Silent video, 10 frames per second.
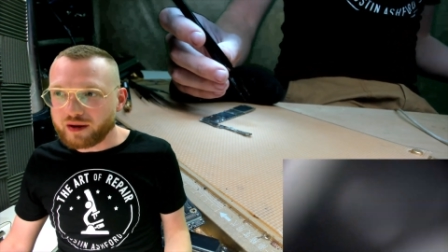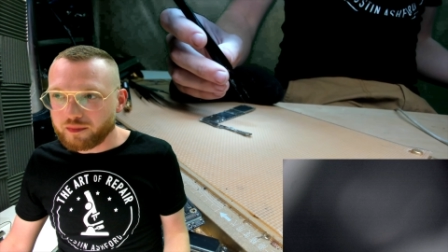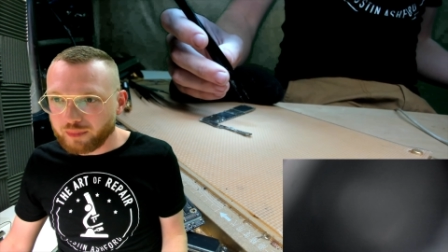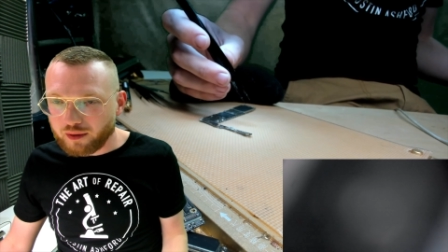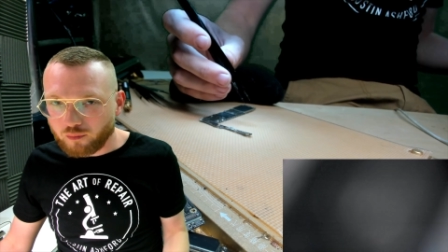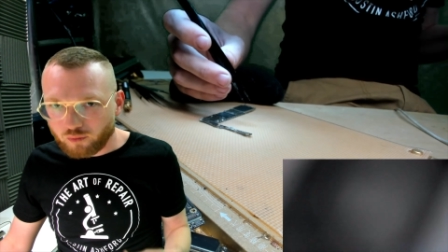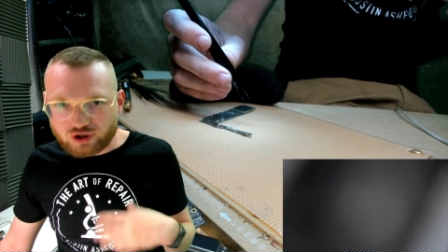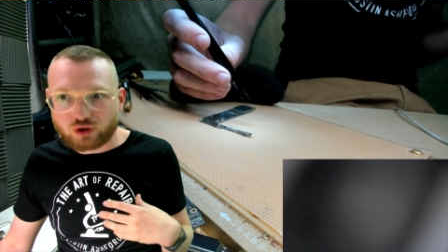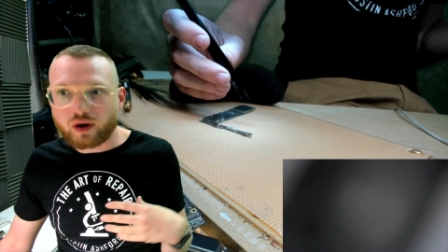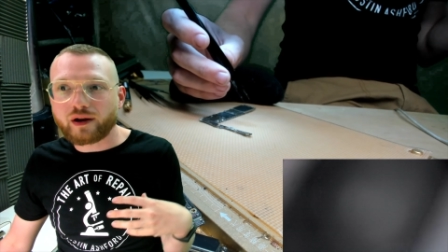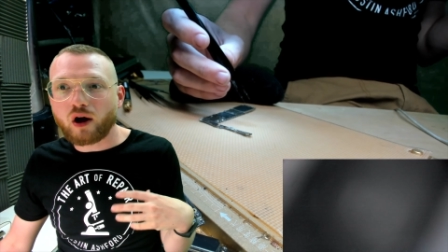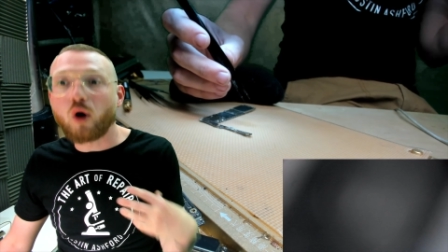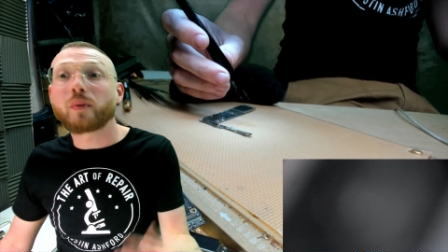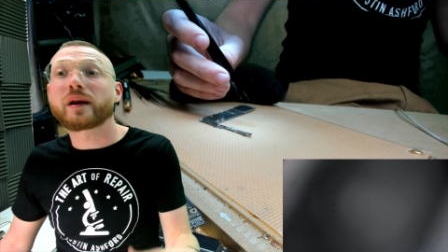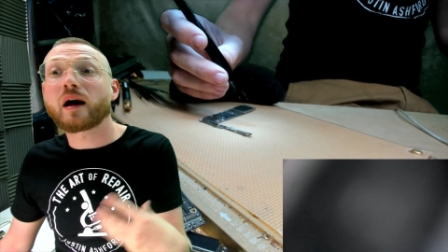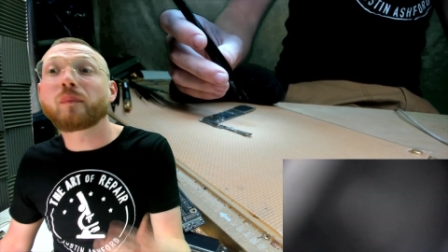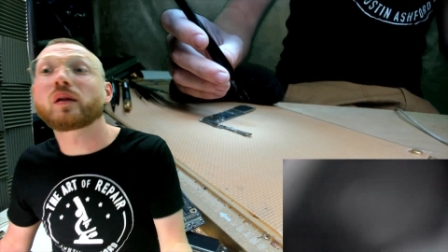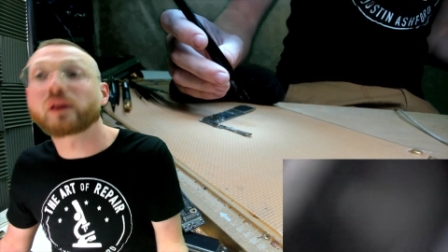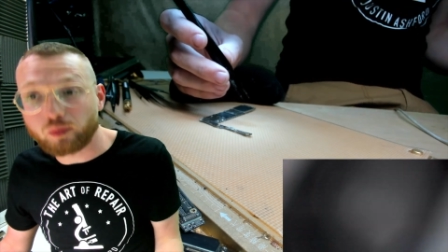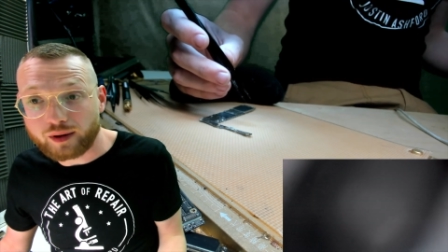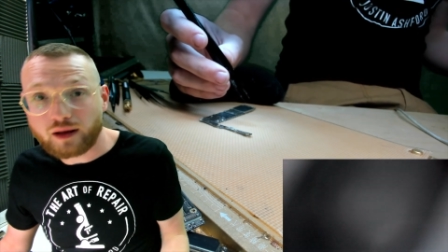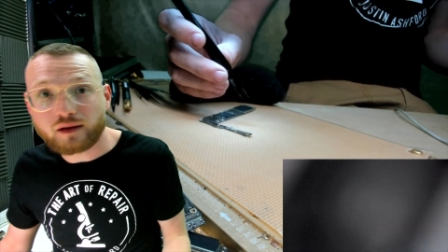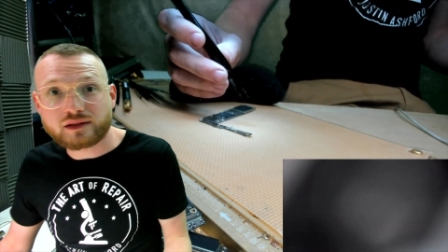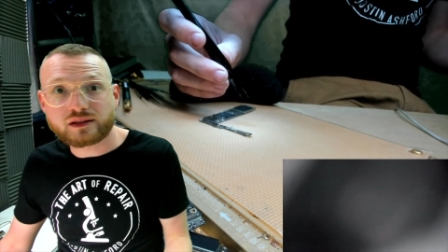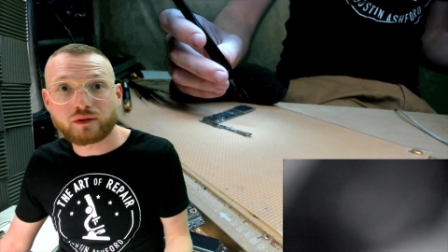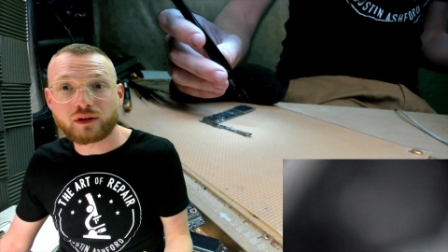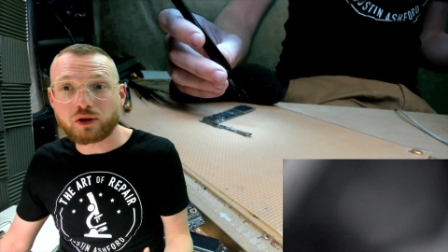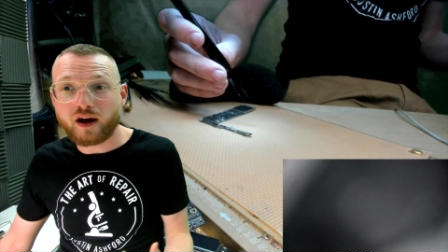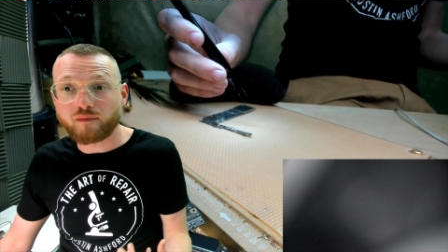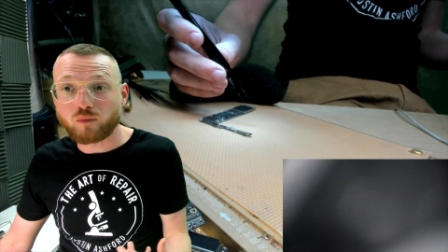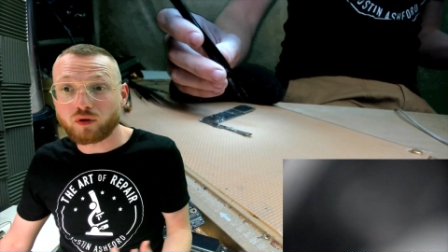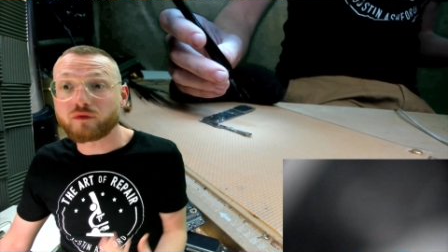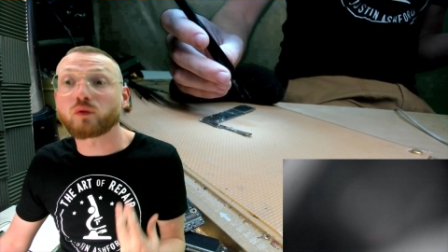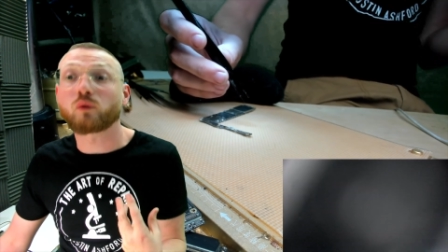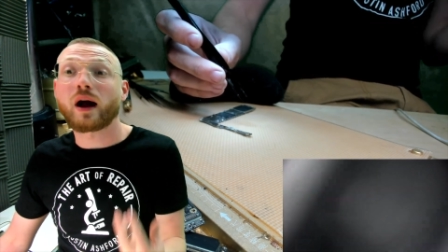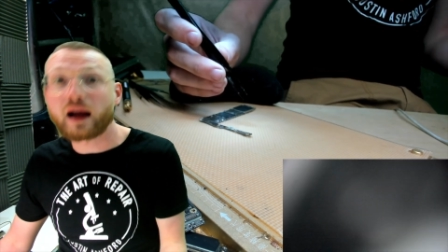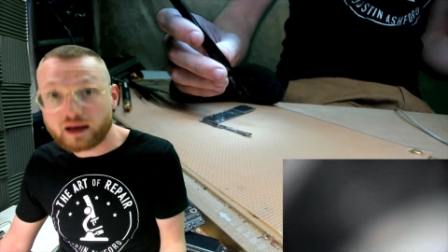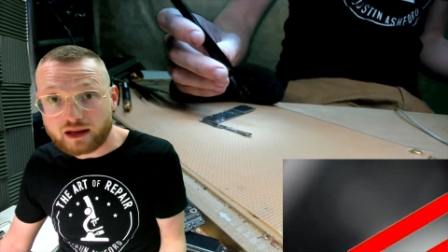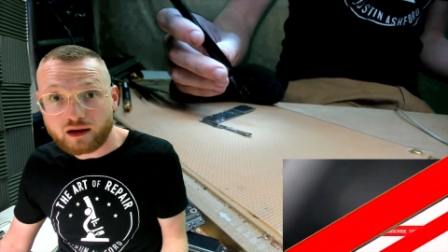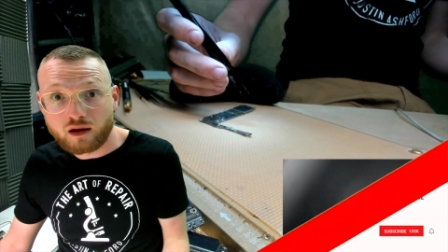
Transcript: But we're just trying to open it up a little bit so that you have more variety,